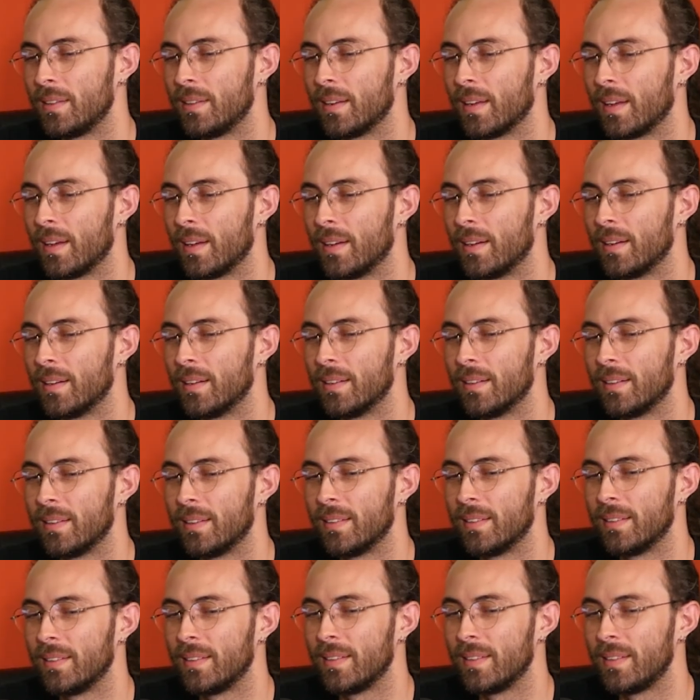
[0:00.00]
man. Uh,
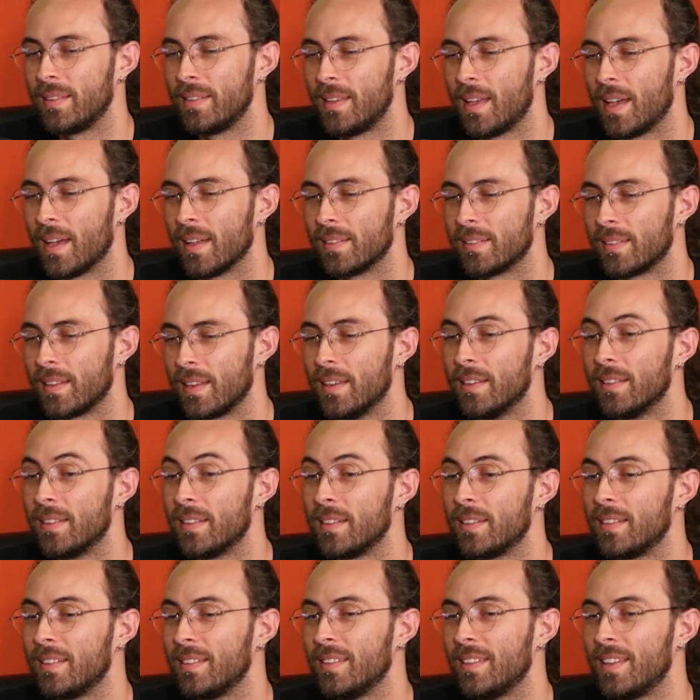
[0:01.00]
yes. And to
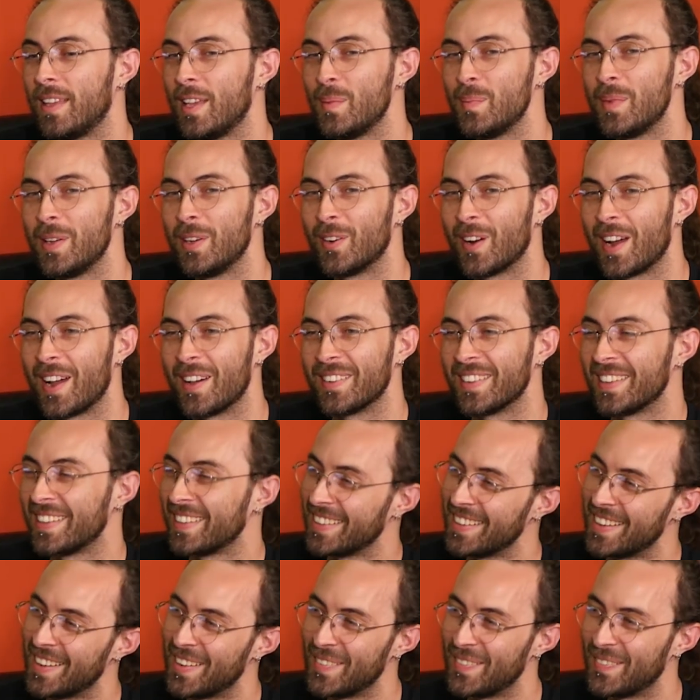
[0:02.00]
keep me grounded
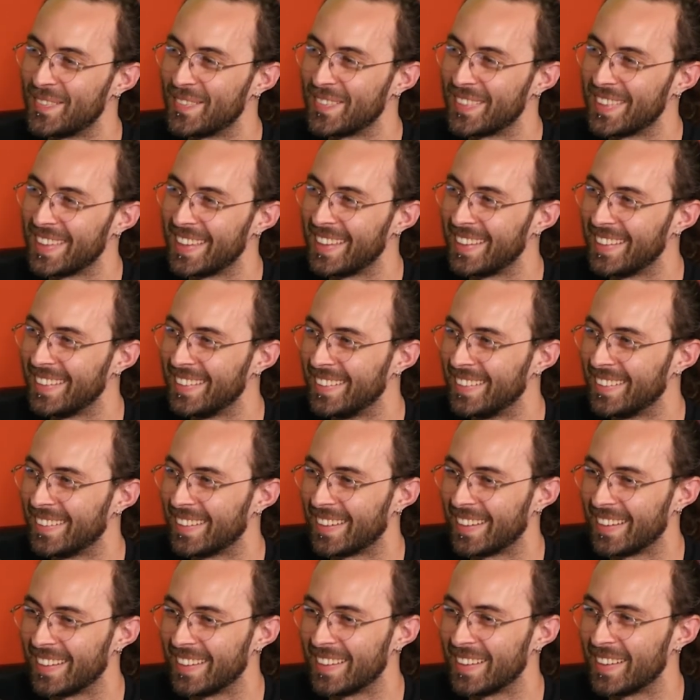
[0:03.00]
enough that
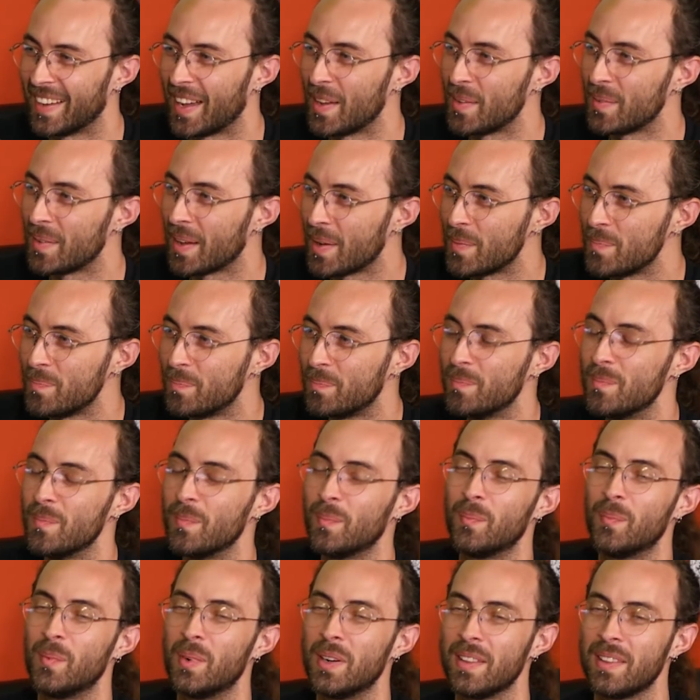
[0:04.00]
uh, I, am
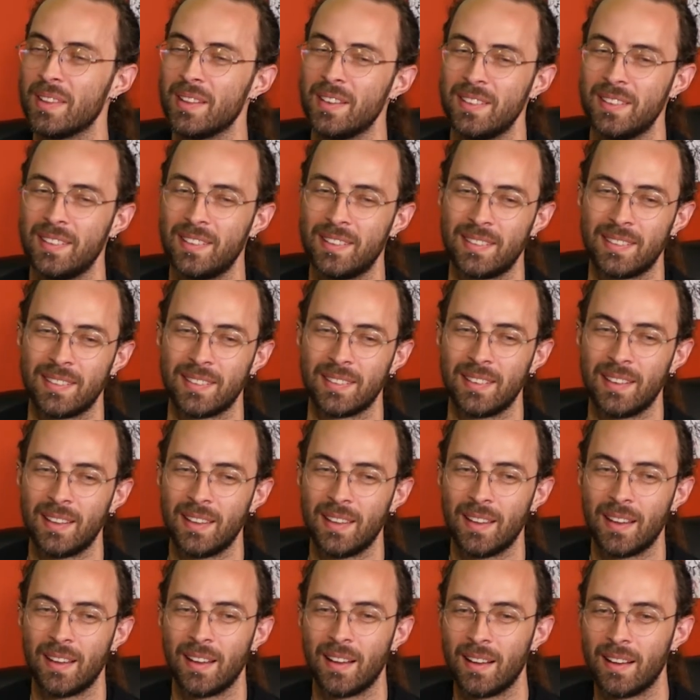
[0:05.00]
one of those.
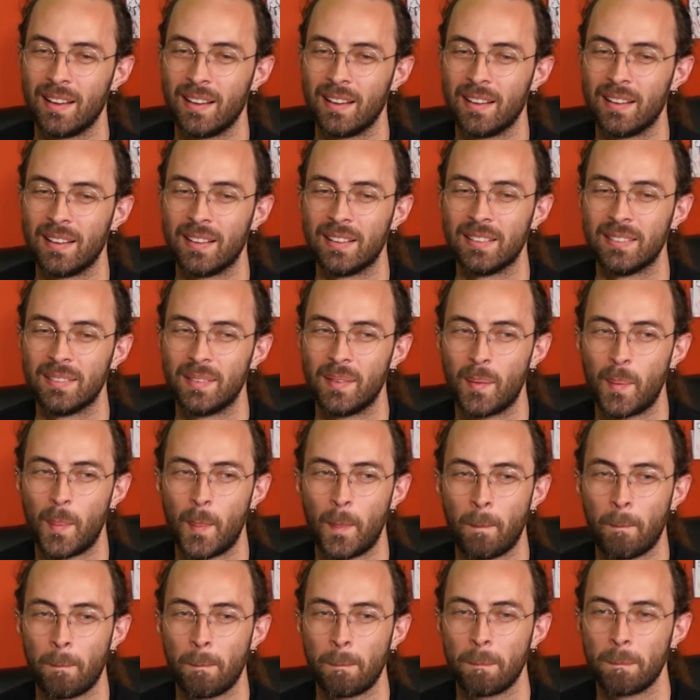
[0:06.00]
Uh,
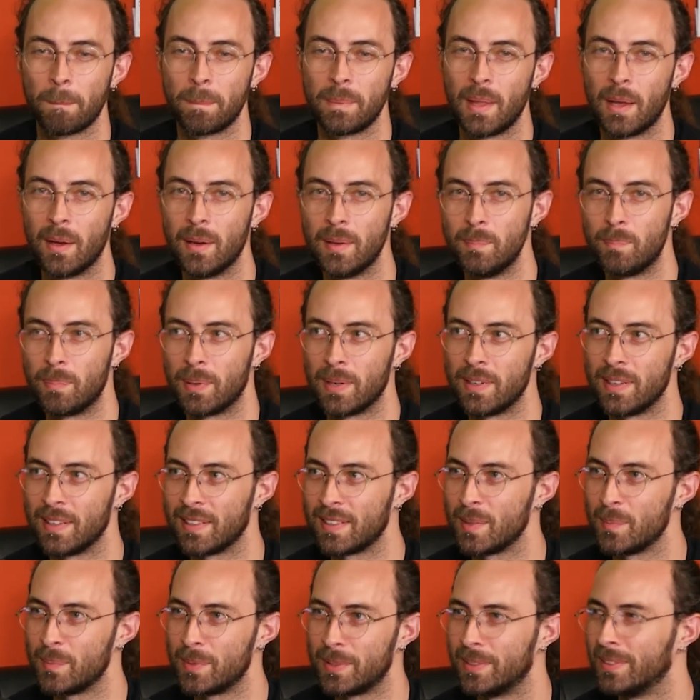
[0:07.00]

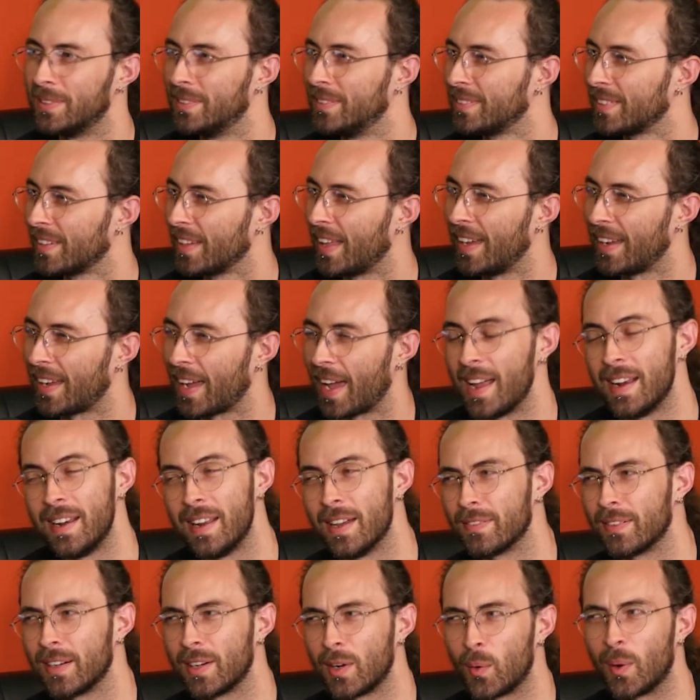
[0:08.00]
unpredictable like i
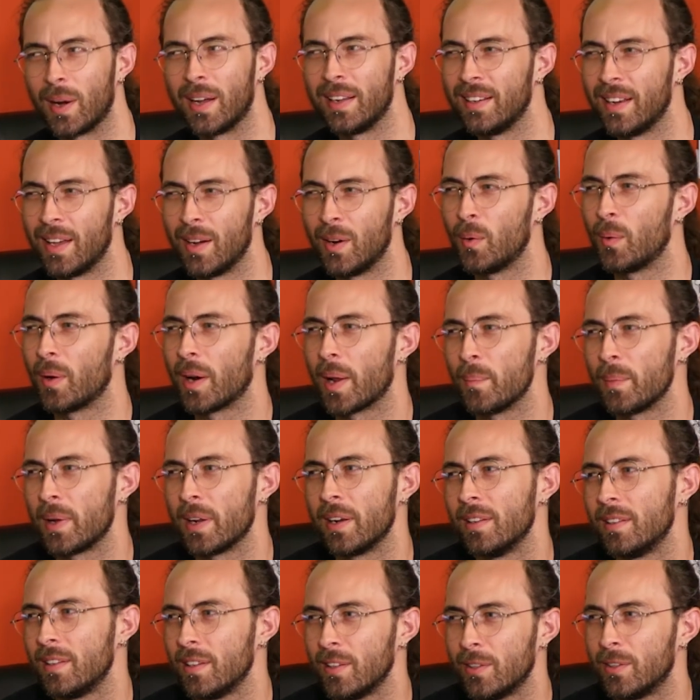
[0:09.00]
never quite know what i'm gonna
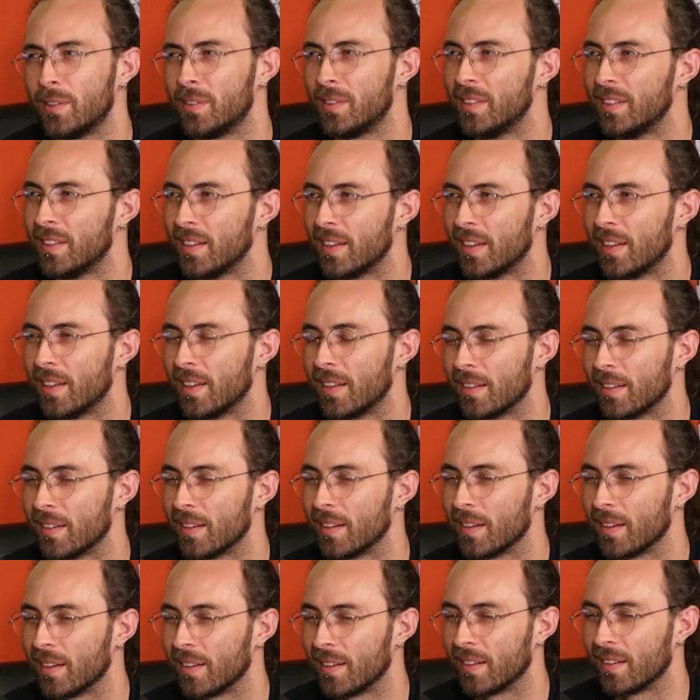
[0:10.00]
do yeah
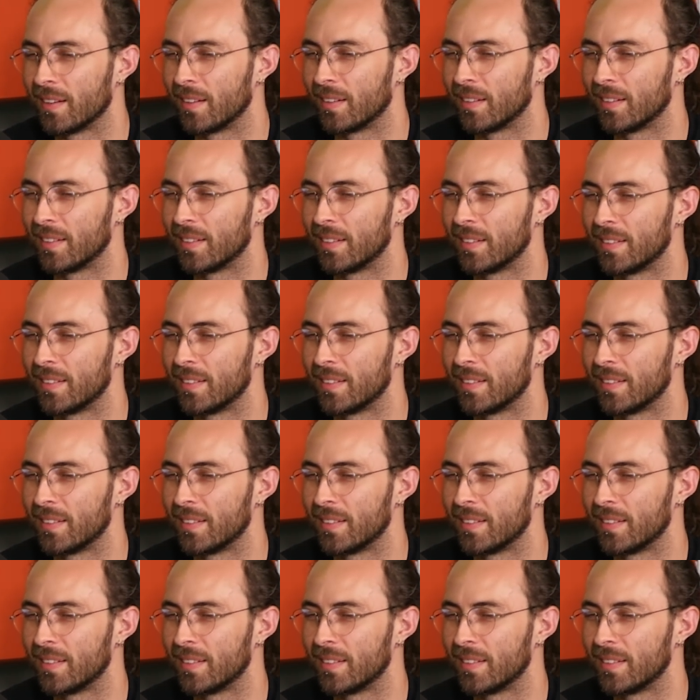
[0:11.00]
uh,